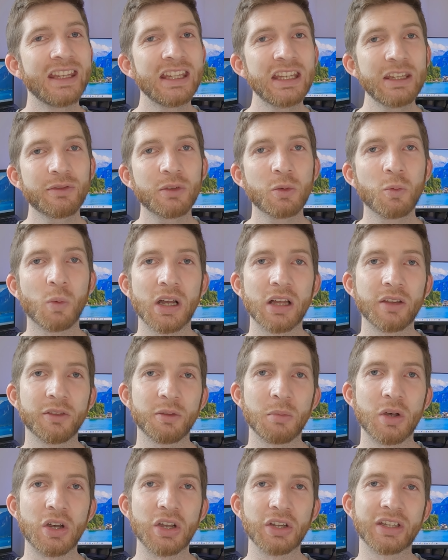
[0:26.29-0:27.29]
even while
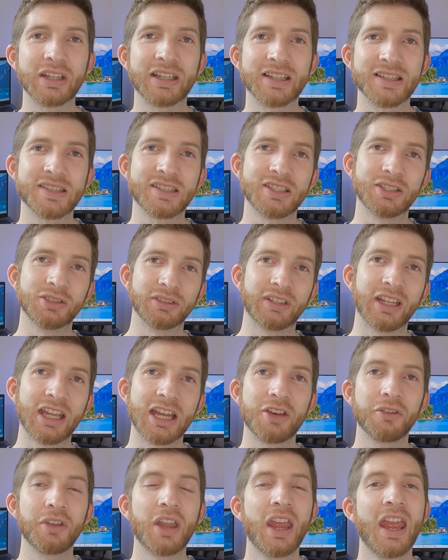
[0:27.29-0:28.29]
the market is still
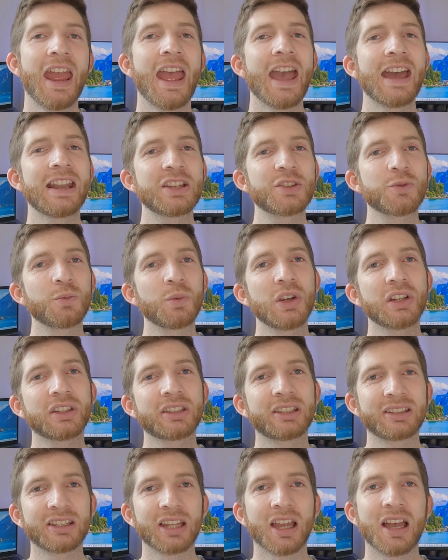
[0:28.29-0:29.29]
down, and it's
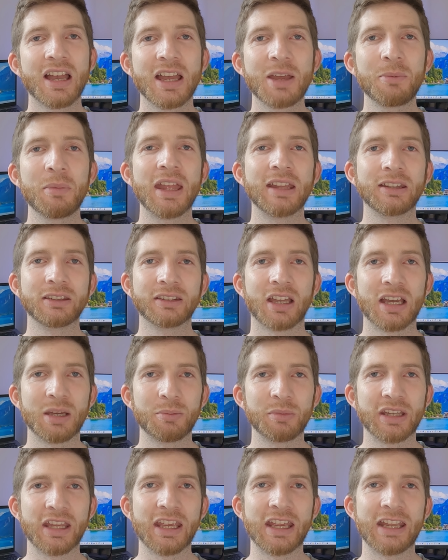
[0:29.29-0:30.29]
worked time and
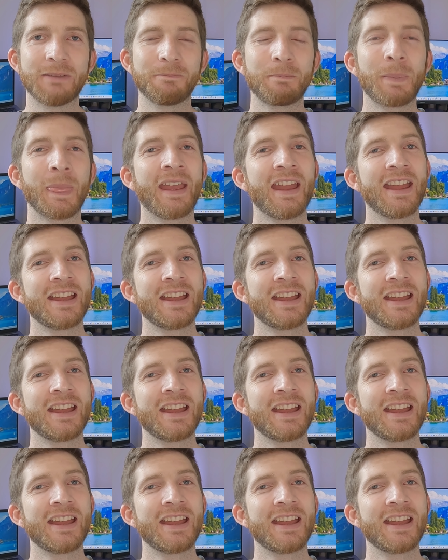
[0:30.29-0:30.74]
time again.